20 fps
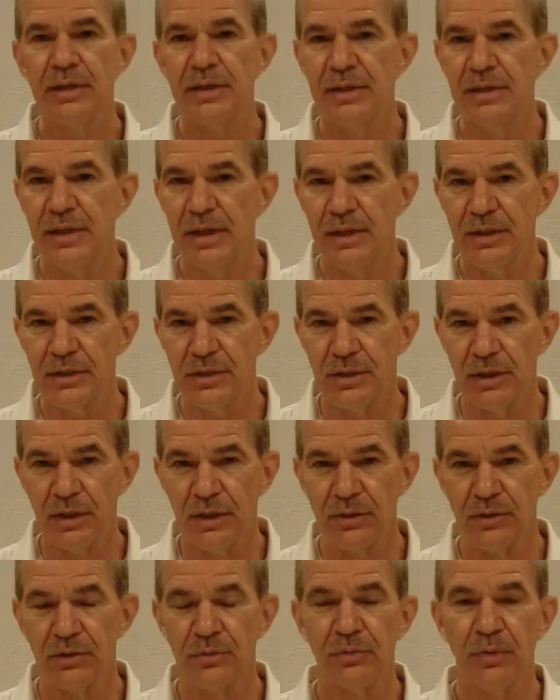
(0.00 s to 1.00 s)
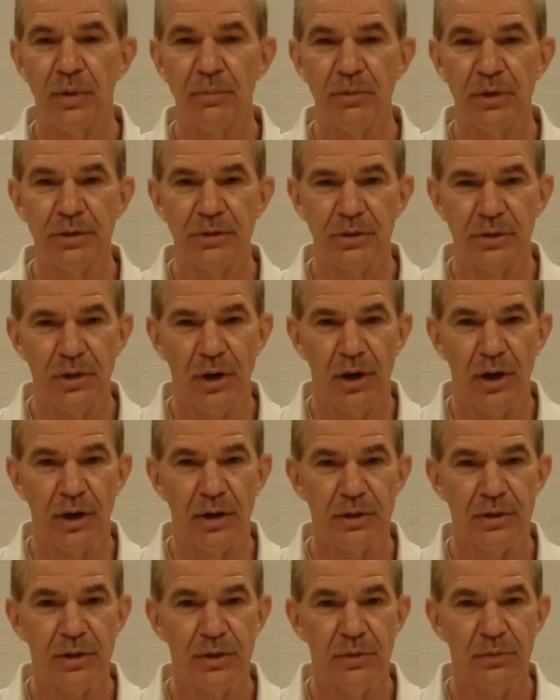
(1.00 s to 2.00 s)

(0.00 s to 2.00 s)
distance from the start to the